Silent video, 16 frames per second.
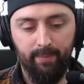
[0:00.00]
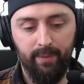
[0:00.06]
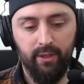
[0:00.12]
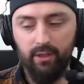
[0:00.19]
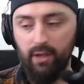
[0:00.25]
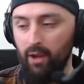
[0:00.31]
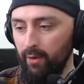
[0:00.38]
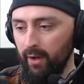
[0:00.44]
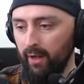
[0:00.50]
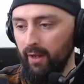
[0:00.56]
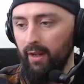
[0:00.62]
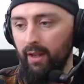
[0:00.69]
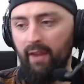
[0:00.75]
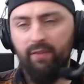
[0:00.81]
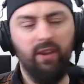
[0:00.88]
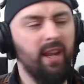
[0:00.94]
So
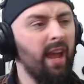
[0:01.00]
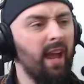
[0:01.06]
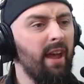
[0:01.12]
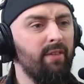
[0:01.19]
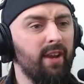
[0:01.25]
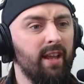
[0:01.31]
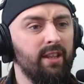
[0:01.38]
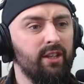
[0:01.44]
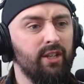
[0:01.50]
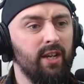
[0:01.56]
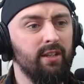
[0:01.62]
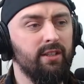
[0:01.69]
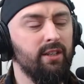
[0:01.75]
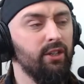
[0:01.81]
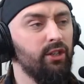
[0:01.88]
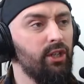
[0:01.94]
if you ever get the
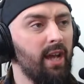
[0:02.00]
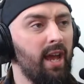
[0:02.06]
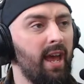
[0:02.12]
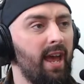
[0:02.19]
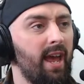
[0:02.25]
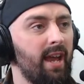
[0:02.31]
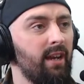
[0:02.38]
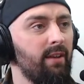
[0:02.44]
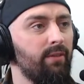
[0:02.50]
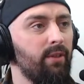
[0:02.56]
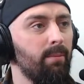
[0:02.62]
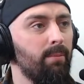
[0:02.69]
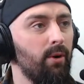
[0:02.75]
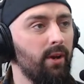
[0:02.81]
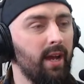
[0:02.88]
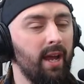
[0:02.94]
chance to share any of the
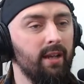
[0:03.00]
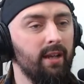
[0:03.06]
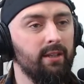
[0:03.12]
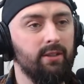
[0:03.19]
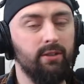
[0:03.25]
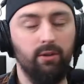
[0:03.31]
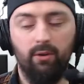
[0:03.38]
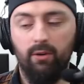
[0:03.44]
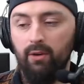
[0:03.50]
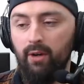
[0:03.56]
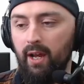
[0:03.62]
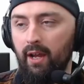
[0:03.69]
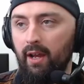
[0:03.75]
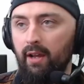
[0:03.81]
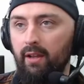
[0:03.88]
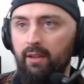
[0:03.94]
podcasts or
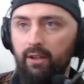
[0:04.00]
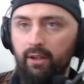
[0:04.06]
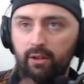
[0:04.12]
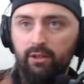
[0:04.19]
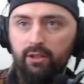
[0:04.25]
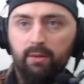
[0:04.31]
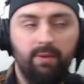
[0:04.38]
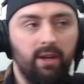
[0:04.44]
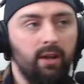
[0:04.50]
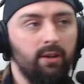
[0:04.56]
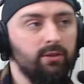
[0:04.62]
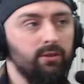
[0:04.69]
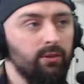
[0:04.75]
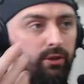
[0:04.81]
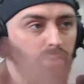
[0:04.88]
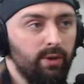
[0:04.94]
the YouTube
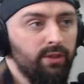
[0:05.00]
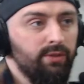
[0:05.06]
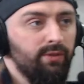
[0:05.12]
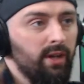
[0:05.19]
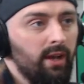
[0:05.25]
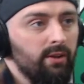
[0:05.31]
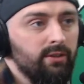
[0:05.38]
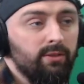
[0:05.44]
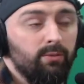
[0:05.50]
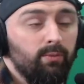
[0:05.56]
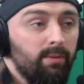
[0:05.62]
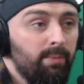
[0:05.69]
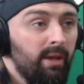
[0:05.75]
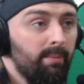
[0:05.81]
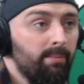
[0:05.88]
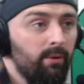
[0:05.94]
videos or the Twitch videos with
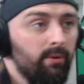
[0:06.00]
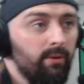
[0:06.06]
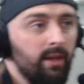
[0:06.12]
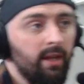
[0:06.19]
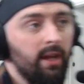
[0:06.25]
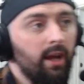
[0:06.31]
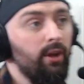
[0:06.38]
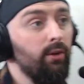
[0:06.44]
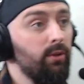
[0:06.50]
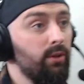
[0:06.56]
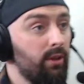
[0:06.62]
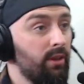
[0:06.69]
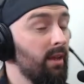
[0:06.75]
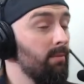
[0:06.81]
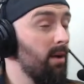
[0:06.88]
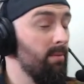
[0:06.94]
people who you
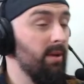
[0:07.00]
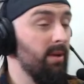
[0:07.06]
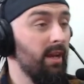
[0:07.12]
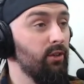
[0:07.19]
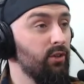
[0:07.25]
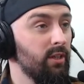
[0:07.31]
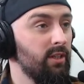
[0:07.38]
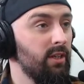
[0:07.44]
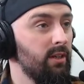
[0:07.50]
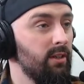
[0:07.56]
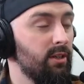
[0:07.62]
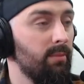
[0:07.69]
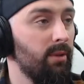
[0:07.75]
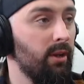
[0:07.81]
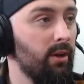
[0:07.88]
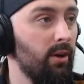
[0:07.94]
think might be interested in
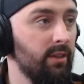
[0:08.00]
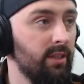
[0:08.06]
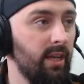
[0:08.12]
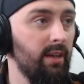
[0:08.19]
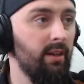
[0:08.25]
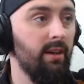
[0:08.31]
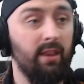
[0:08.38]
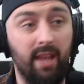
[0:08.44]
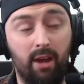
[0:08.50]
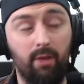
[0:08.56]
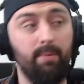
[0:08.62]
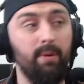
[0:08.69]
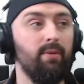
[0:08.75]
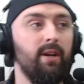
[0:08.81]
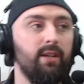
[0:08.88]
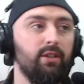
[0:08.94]
some of the content, that would
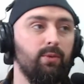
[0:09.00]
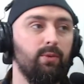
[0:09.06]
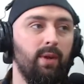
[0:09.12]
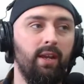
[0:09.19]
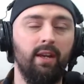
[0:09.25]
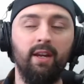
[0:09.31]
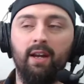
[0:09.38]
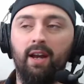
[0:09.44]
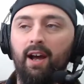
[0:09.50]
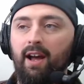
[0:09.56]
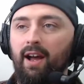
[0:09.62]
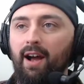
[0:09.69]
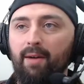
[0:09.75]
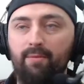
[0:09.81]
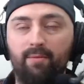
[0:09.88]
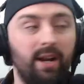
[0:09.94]
be really sweet.
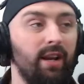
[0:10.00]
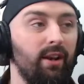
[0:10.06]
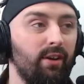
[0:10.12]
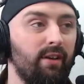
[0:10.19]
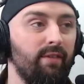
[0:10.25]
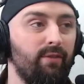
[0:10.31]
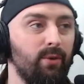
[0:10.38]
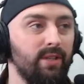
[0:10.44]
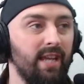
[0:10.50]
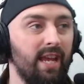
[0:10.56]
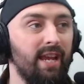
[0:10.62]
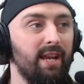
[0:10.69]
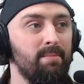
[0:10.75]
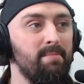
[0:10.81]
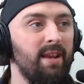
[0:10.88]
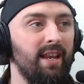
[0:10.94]
I'm really looking forward to
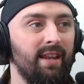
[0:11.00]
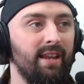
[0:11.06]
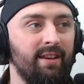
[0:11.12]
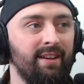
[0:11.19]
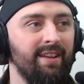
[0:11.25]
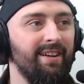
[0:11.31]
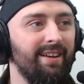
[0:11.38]
hitting a million.